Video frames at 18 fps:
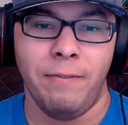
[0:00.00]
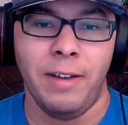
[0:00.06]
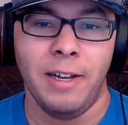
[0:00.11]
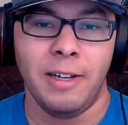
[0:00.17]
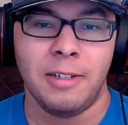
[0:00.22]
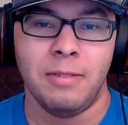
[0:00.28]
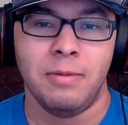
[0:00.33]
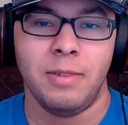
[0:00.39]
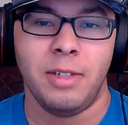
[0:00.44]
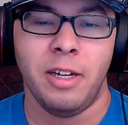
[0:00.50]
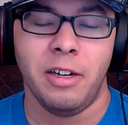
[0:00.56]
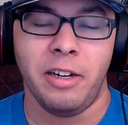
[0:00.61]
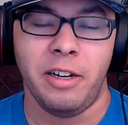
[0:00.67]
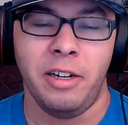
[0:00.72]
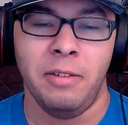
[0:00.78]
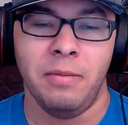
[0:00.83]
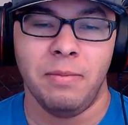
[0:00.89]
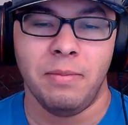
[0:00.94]
Fuck?
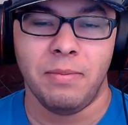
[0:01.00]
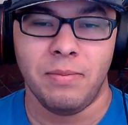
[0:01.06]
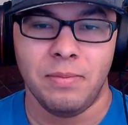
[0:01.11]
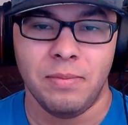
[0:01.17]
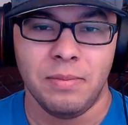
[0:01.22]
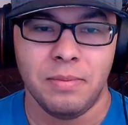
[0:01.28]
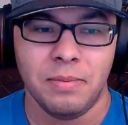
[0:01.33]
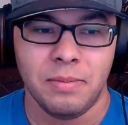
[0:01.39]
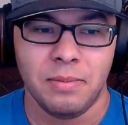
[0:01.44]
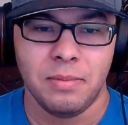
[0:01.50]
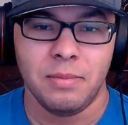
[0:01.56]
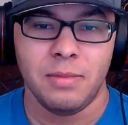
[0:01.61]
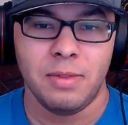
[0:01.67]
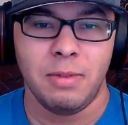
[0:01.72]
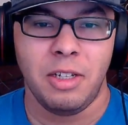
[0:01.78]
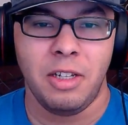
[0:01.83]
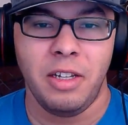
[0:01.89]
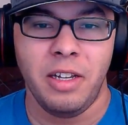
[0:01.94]
Yuri? I
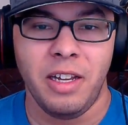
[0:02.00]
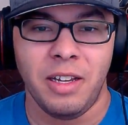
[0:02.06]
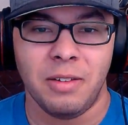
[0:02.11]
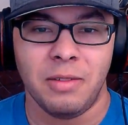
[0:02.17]
mean, yeah.